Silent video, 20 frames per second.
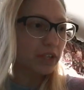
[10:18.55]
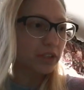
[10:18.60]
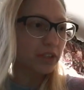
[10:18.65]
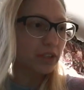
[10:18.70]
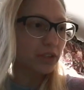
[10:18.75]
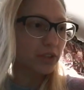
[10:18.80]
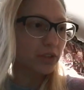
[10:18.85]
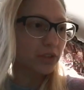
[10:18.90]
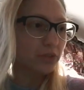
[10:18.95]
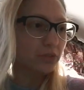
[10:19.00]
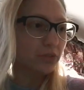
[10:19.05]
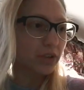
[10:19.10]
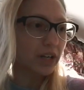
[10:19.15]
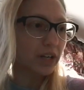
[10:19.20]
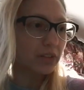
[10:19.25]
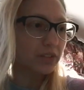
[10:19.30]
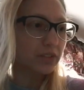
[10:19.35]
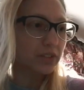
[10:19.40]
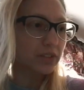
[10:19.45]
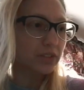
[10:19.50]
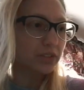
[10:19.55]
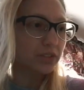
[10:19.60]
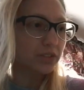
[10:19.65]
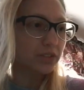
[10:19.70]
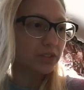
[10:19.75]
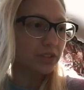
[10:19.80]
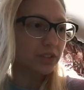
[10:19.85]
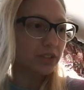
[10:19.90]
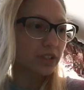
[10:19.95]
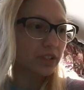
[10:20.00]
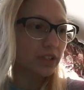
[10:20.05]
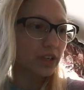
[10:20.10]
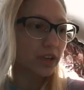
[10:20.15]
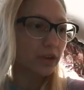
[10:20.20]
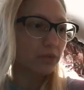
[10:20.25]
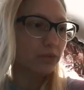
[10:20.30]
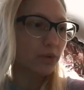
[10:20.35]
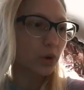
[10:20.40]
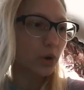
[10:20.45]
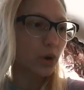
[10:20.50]
and in good faith is in
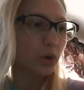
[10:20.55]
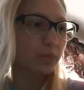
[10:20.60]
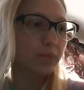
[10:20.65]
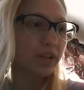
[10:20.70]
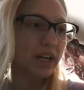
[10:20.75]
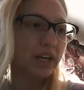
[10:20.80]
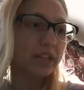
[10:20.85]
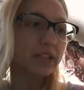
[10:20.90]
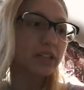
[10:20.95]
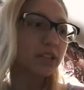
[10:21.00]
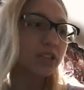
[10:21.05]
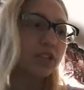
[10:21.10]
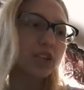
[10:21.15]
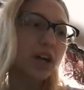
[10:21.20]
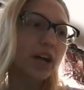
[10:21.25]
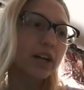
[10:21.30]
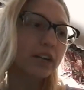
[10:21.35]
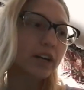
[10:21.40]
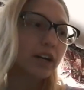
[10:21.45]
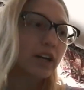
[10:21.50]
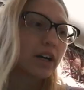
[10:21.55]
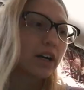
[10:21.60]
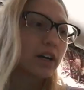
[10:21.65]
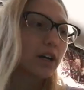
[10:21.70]
a form that does not